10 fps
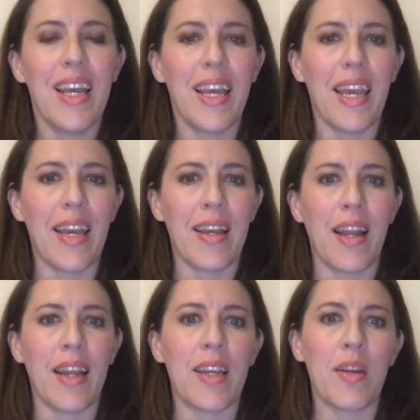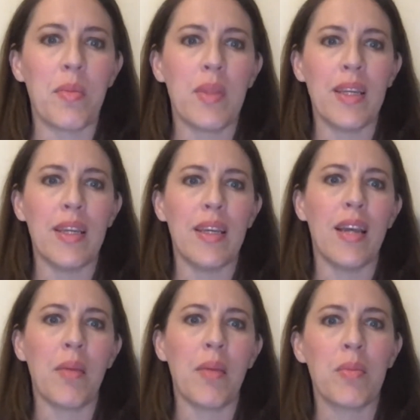And I am
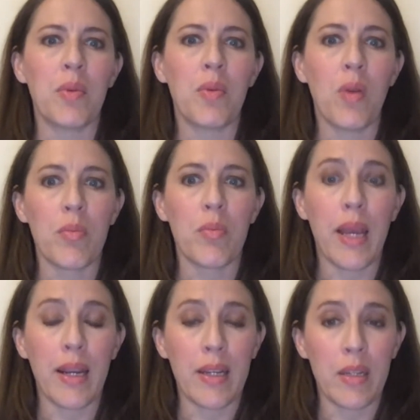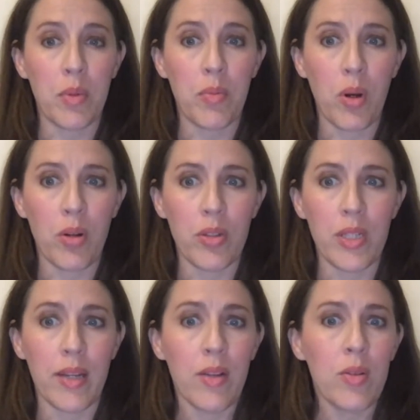the IBM Quantum Academic Partner
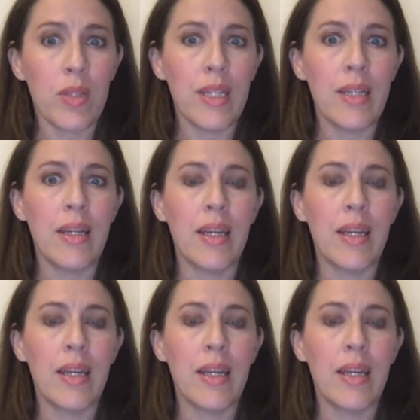Technical Lead,